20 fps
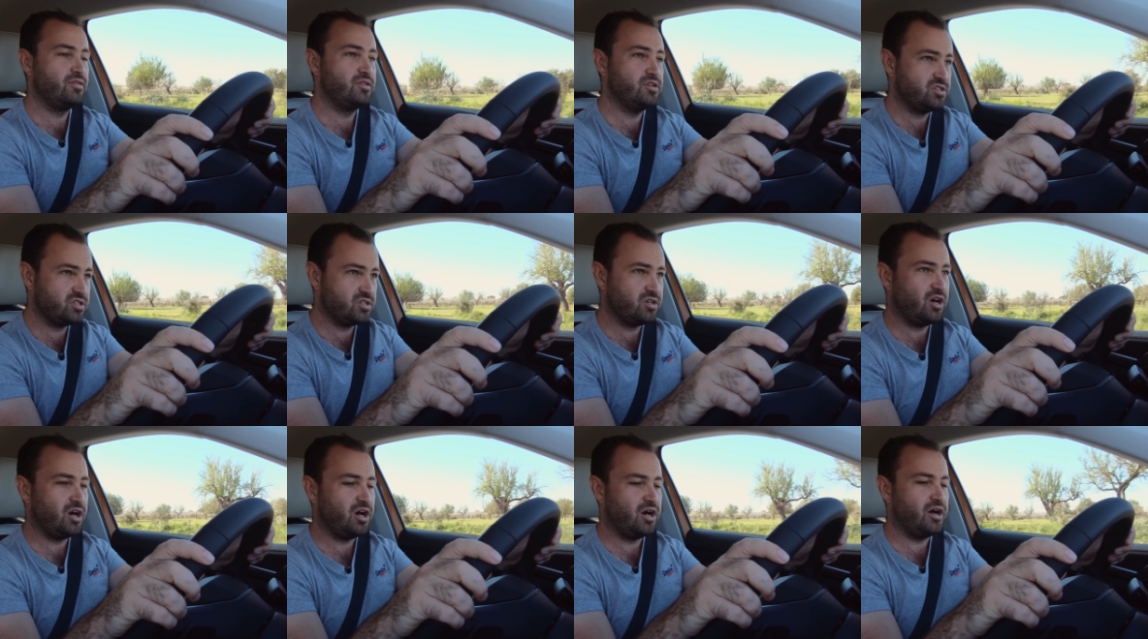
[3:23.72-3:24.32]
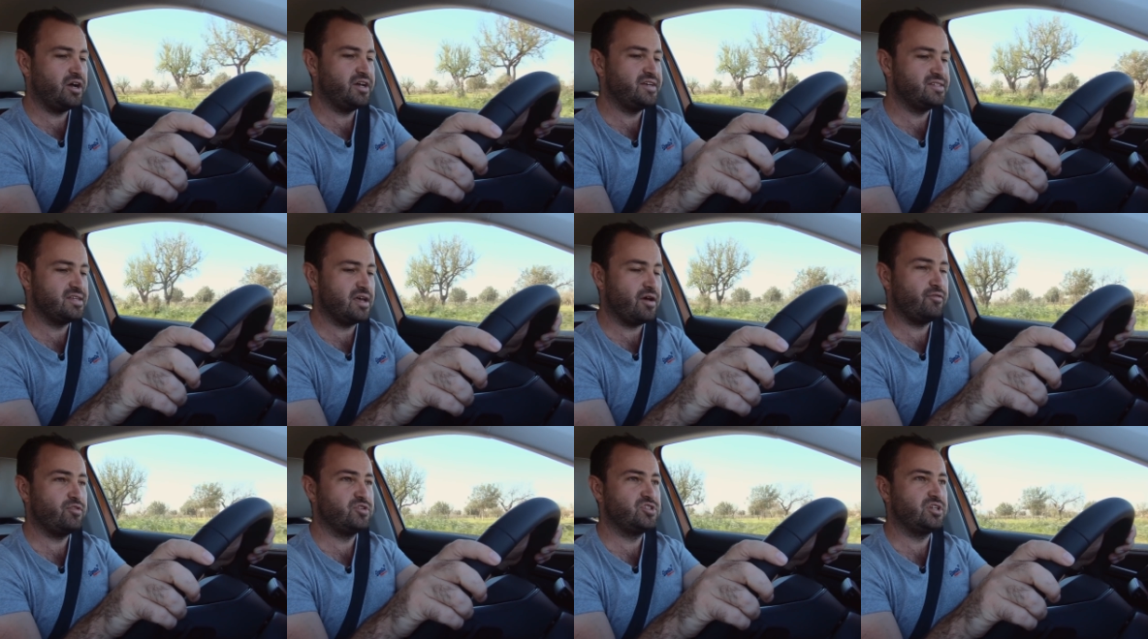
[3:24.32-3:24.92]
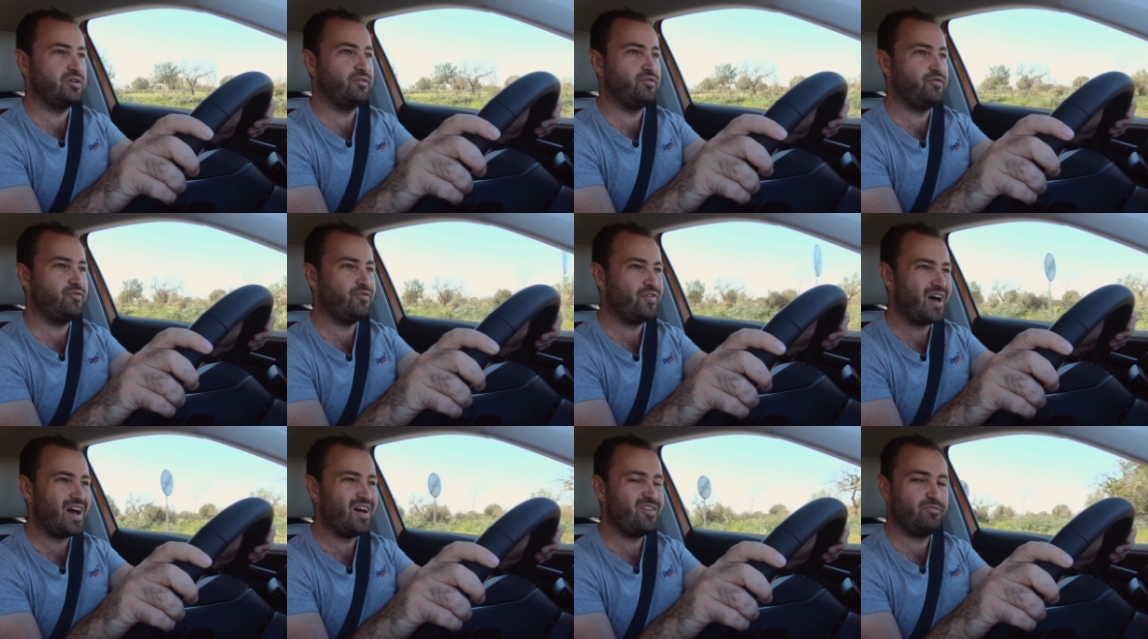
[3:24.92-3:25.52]
this car is averaging
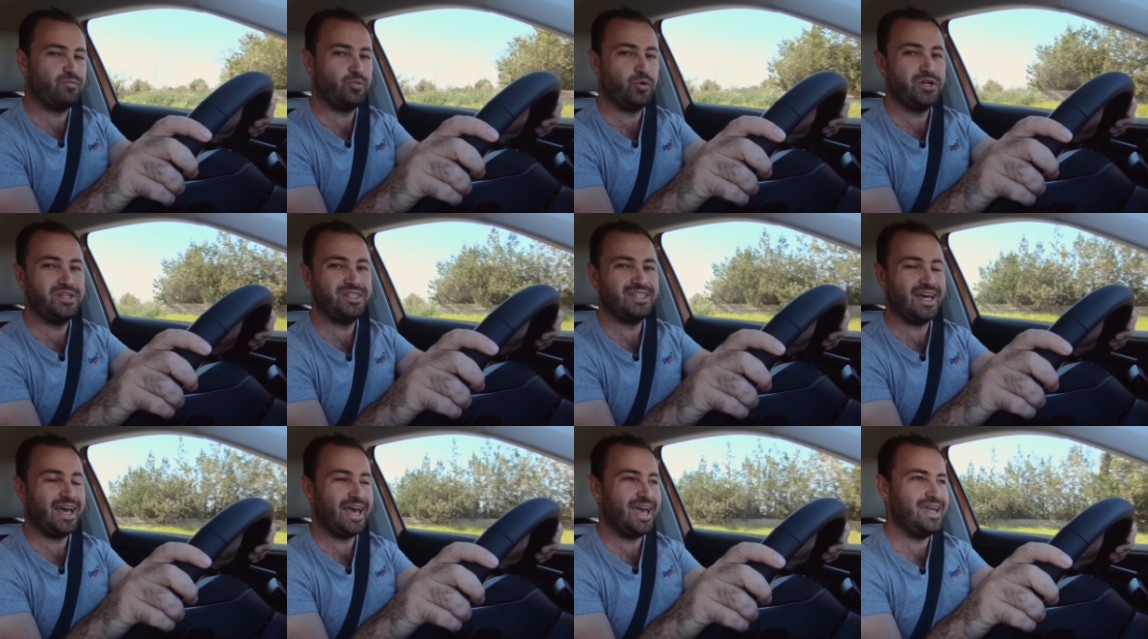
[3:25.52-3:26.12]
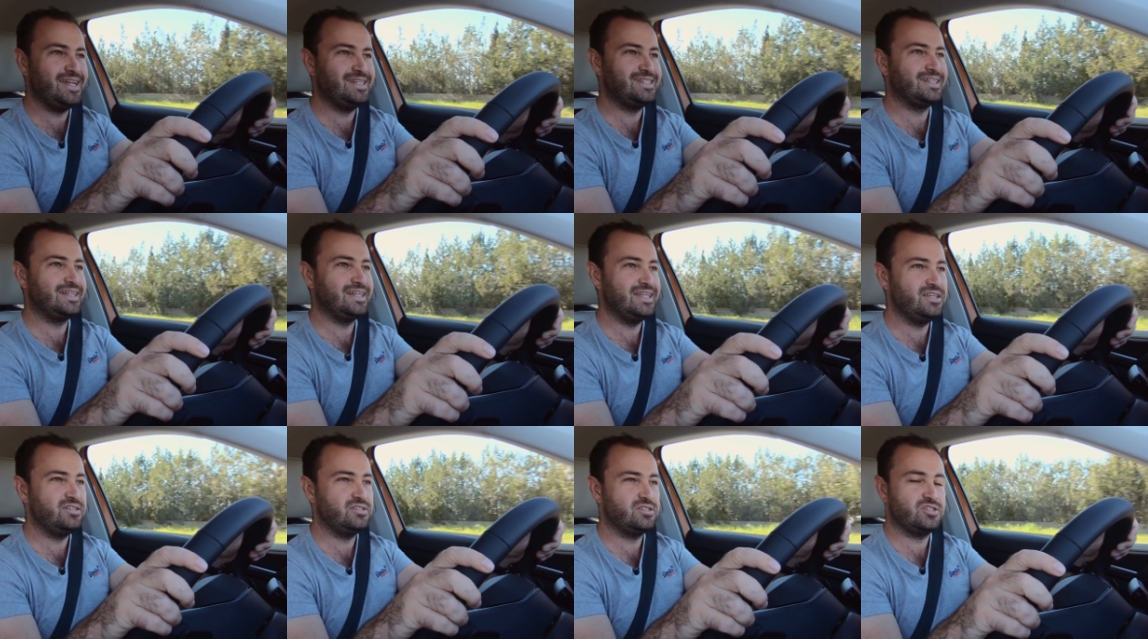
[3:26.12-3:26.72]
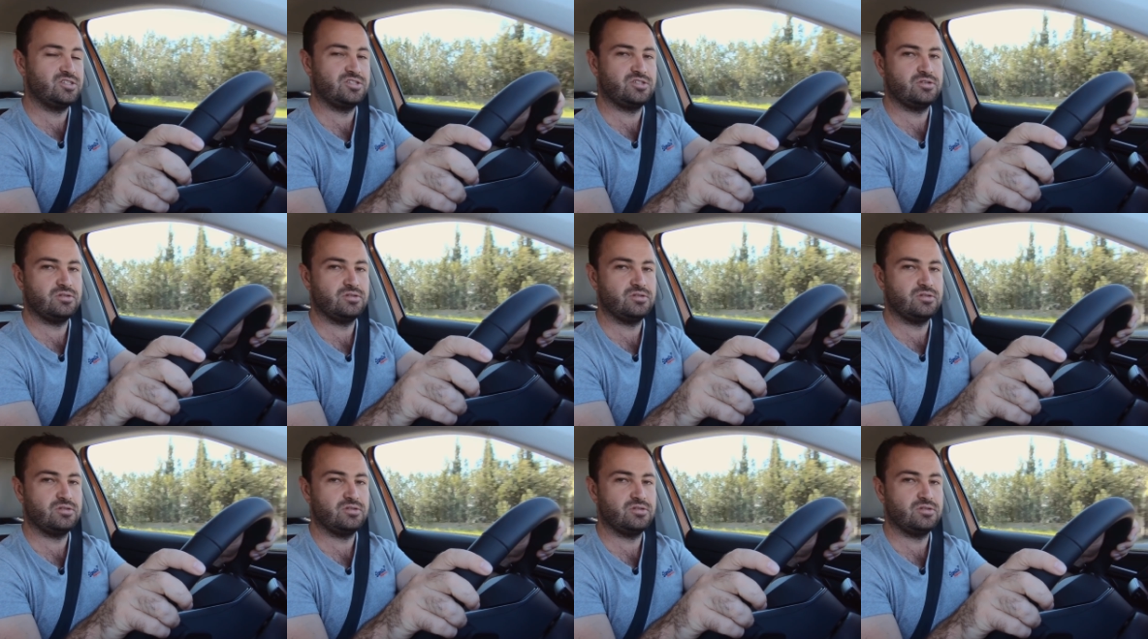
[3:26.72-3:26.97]
5.8 litres